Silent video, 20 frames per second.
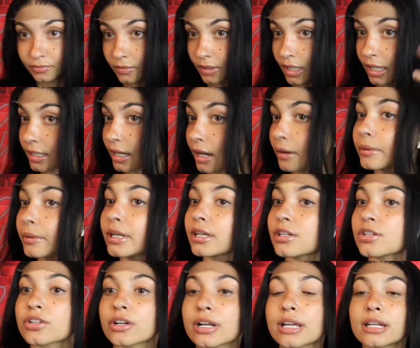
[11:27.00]
And now we can
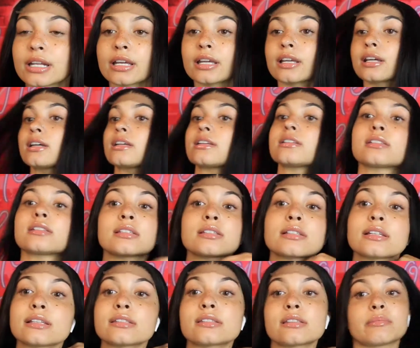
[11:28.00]
straighten it because this
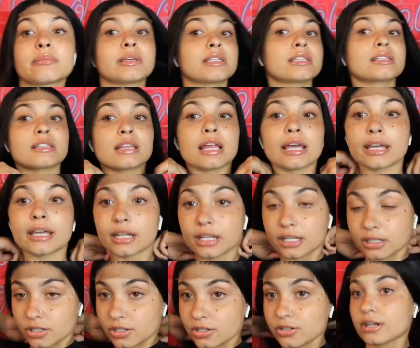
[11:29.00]
needs to be slayed and
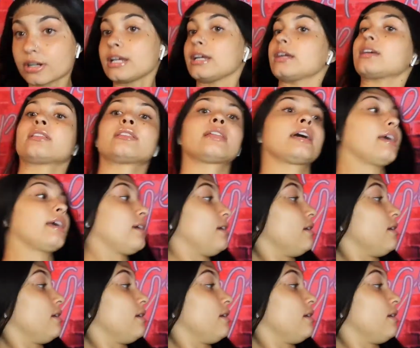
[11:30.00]
straightened. Like,